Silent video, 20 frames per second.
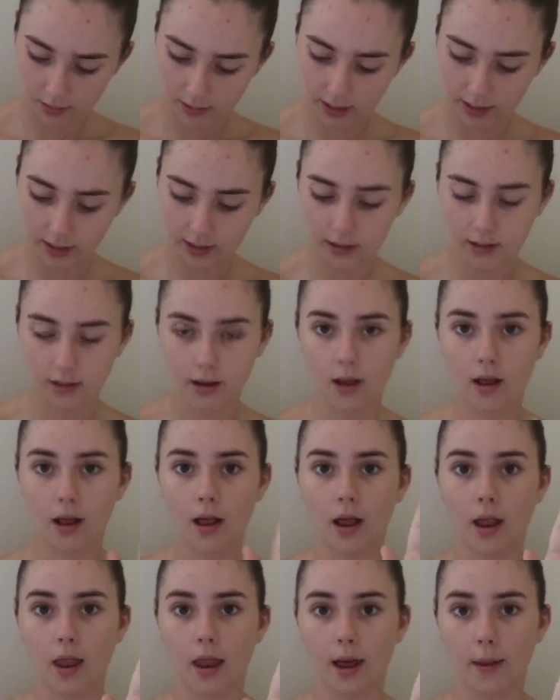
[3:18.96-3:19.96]
like
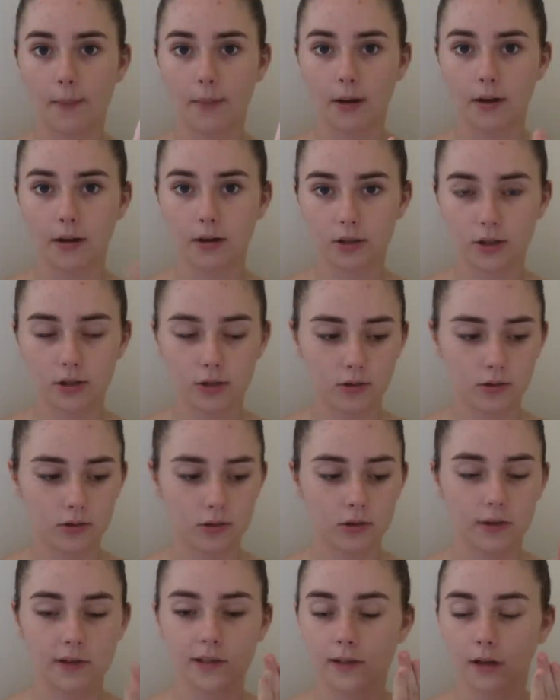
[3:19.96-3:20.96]
that much
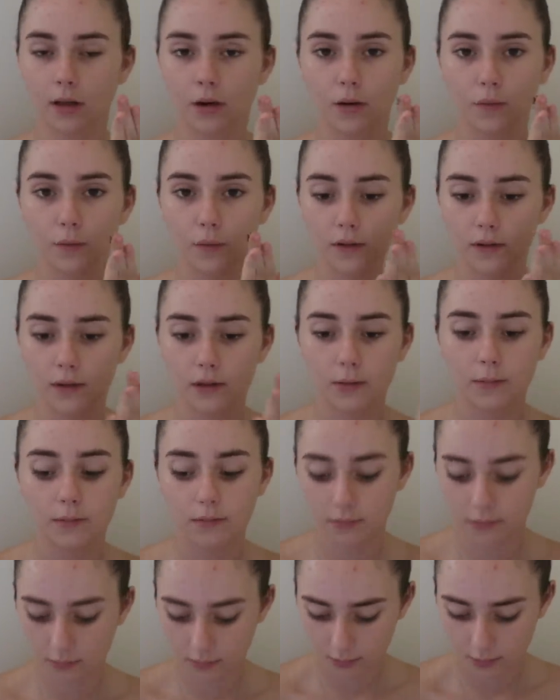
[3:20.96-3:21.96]
to start off with and
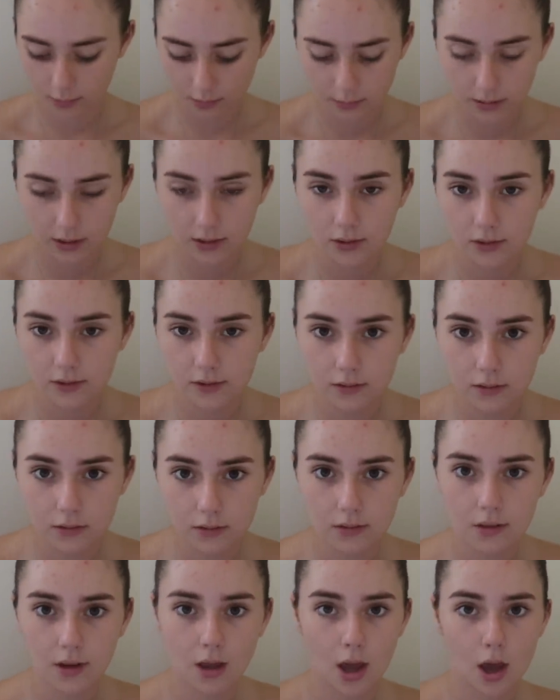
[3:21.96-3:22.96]
I'm going to be
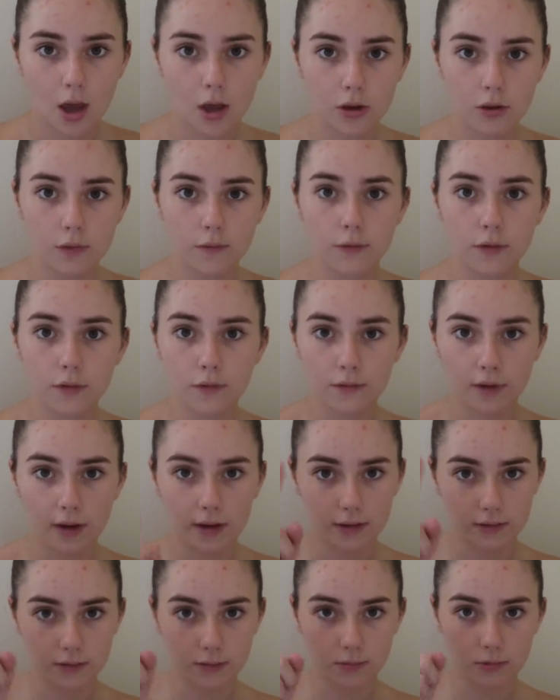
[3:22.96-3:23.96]
using the
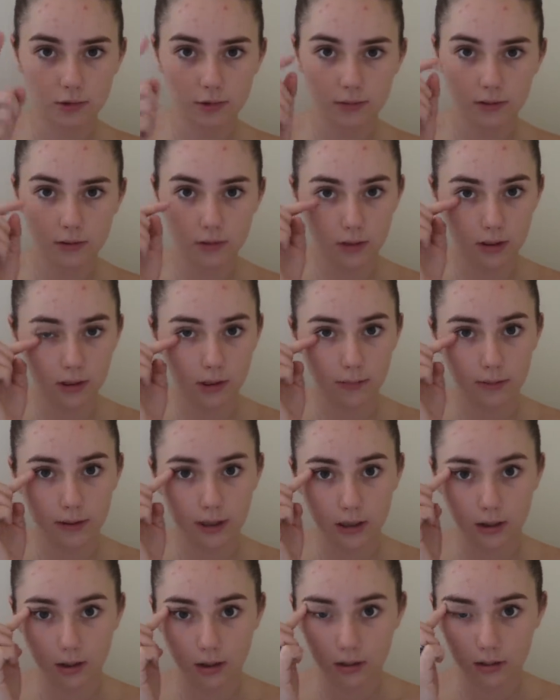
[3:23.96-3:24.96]
viewfinder so I'm going to be looking up
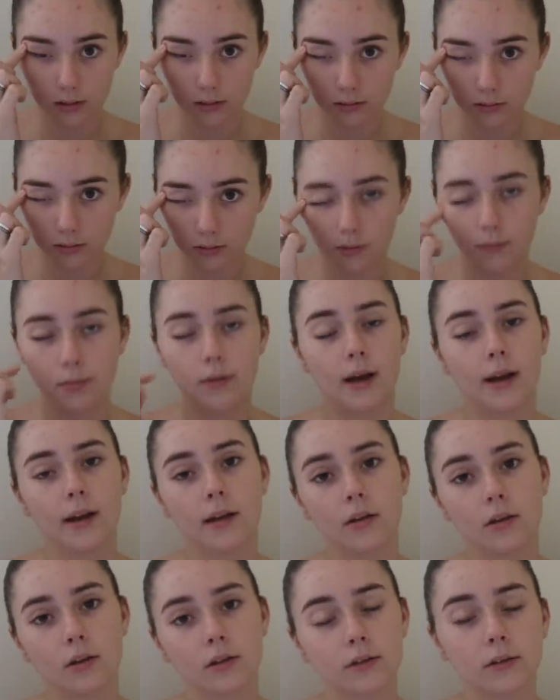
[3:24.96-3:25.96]
here to
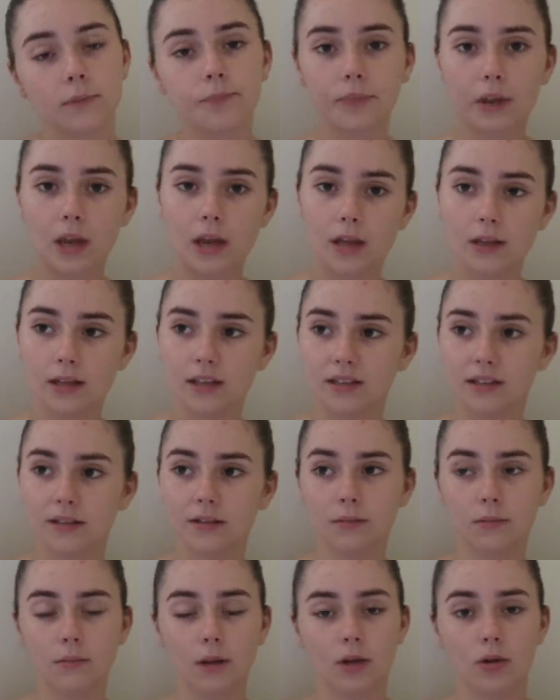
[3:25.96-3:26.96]
apply it because this
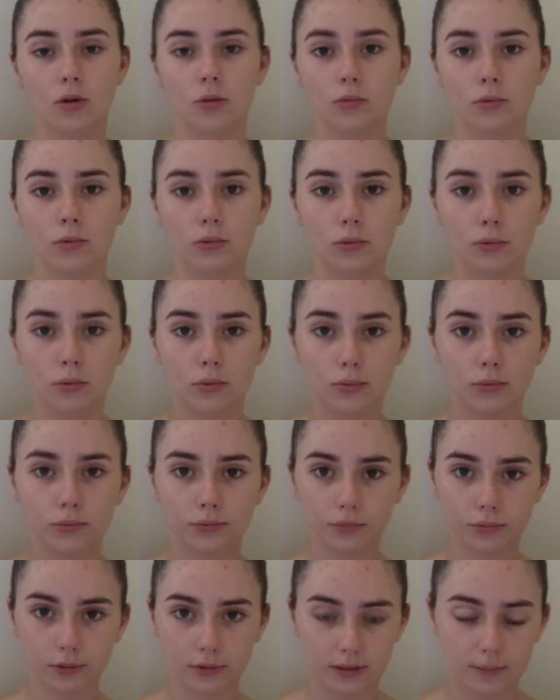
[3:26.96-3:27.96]
isn't my normal
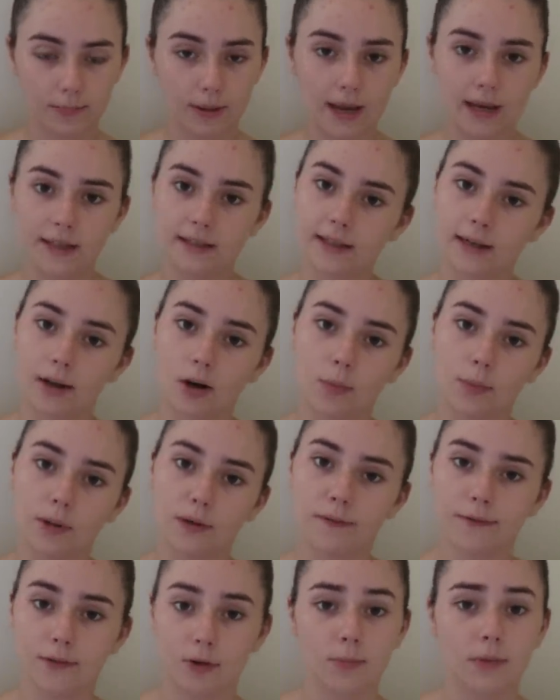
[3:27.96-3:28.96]
space that I'll
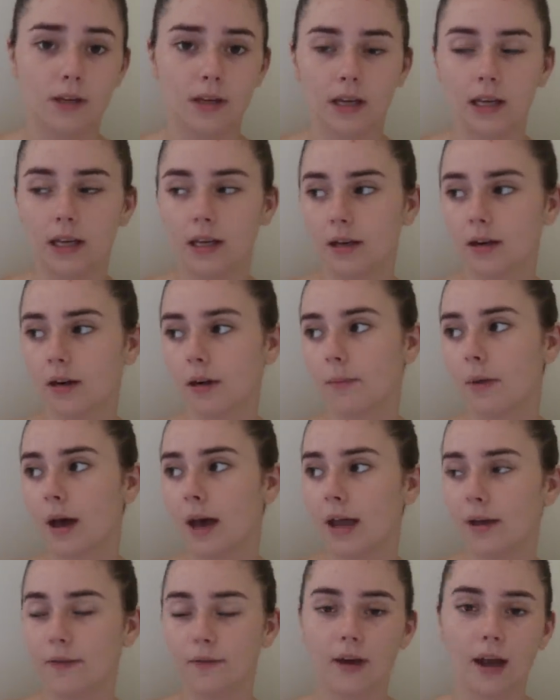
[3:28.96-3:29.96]
be filming in.
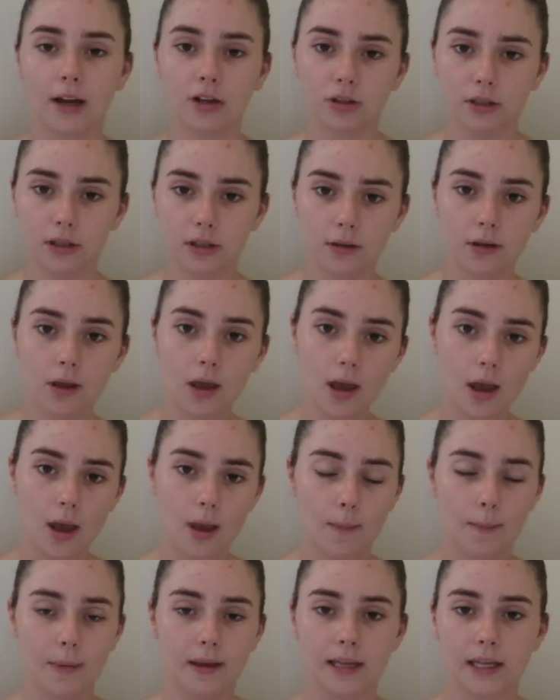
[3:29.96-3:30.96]
I've actually
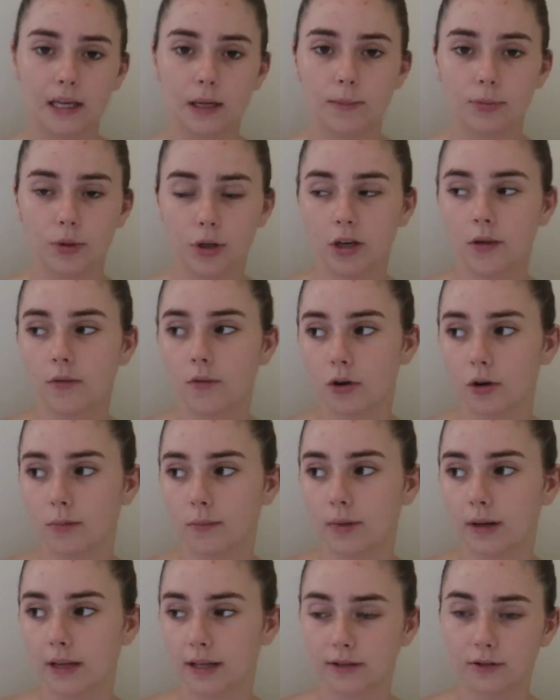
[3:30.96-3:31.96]
made like a beauty
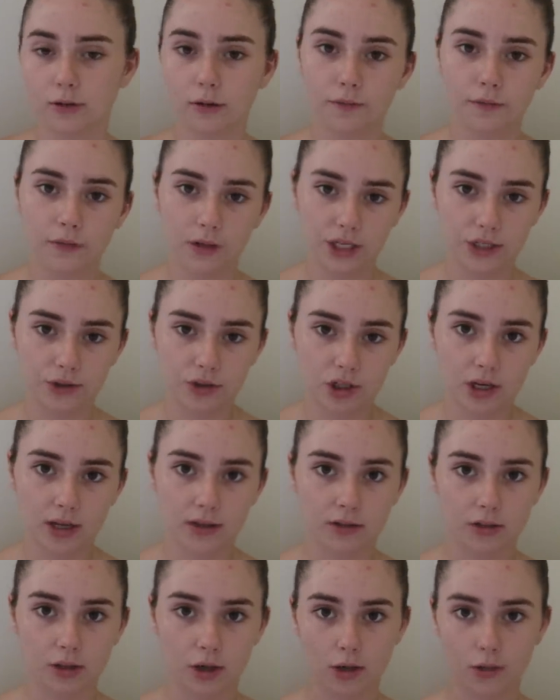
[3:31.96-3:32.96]
room but it's not finished
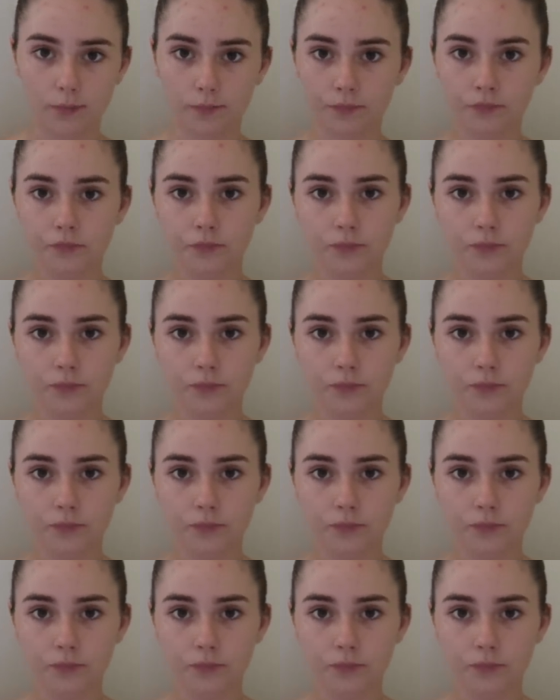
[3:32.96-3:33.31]
yet so